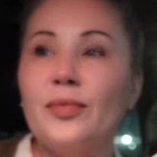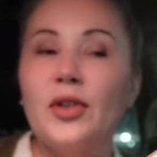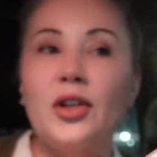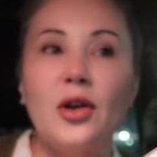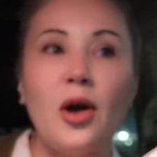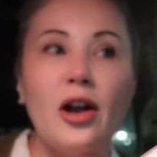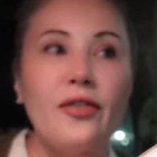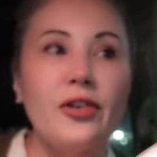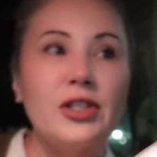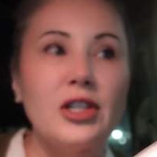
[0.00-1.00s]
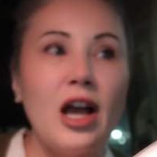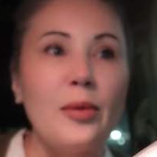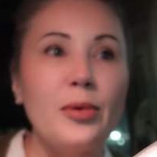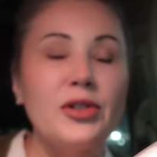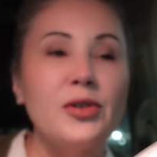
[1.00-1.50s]
you know, our first
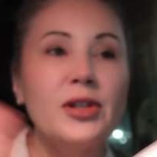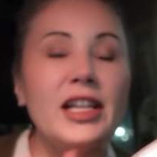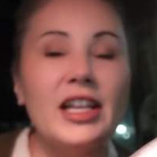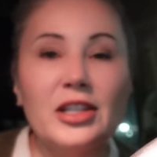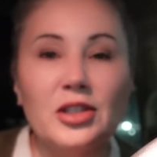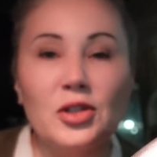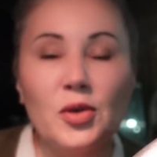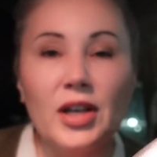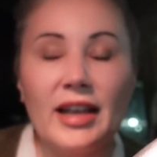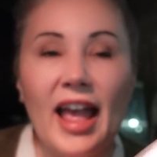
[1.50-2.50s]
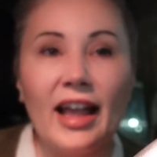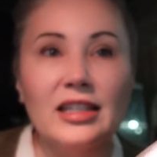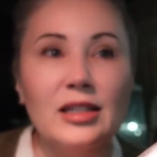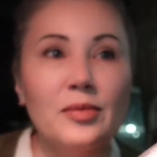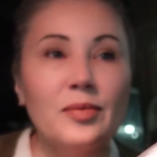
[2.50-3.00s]
opportunity to
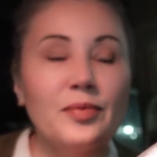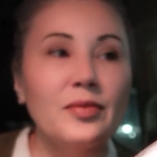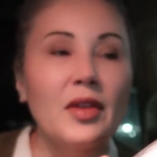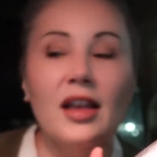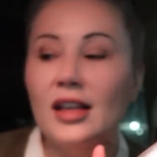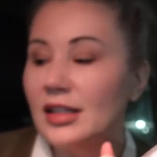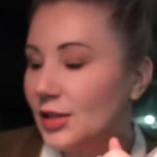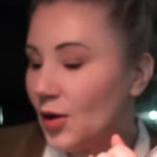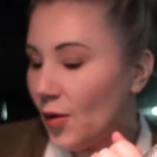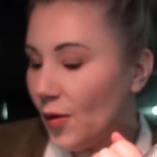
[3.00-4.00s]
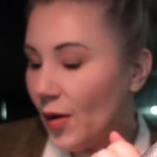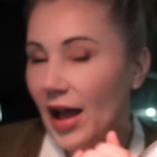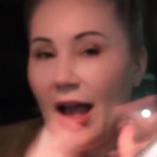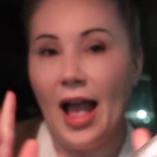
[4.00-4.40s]
connect. So